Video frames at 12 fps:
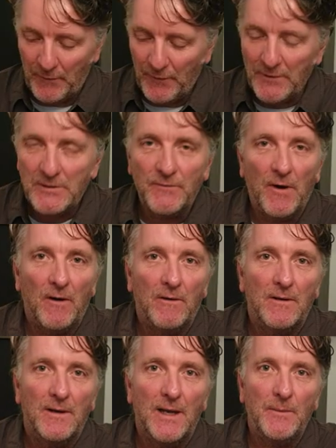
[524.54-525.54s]
But first of
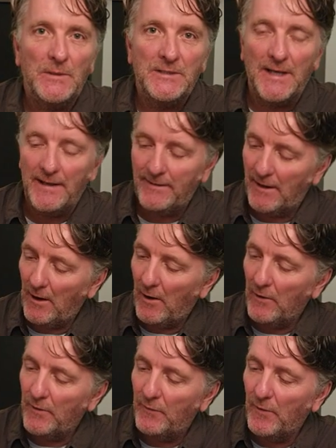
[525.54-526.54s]
all, let me say that
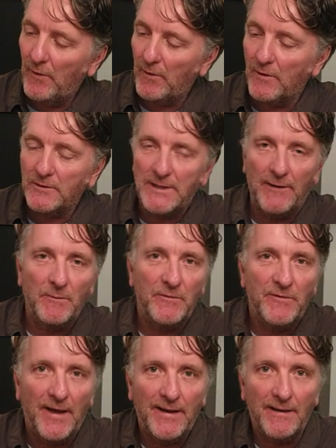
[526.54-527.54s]
all the photos have
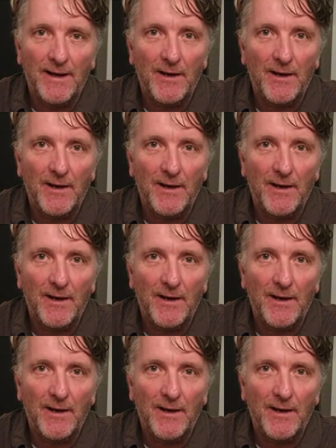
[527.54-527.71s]
been taken